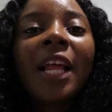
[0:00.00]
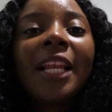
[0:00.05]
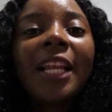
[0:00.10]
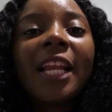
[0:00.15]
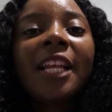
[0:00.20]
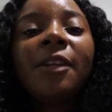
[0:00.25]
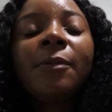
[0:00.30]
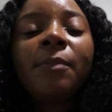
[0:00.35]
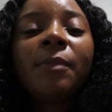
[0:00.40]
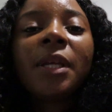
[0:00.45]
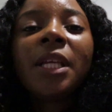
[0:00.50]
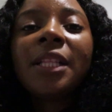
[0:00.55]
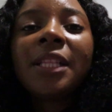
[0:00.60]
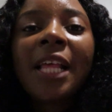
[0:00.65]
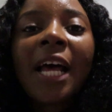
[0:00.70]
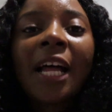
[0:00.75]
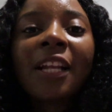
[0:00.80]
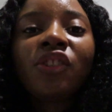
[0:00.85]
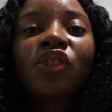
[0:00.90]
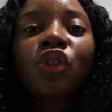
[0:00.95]
let it be
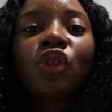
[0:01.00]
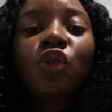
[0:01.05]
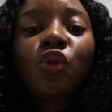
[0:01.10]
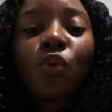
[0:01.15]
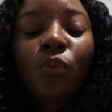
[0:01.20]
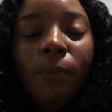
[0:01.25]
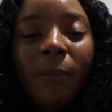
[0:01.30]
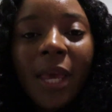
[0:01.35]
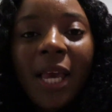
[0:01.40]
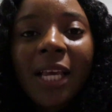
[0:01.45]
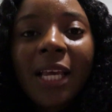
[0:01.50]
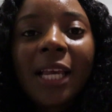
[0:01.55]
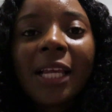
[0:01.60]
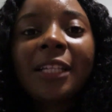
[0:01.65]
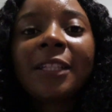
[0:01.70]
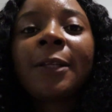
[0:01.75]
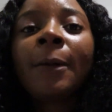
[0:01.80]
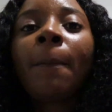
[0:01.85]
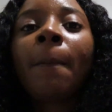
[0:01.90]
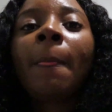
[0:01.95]
that you make
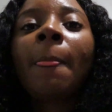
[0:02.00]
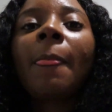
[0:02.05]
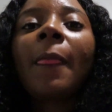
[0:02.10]
it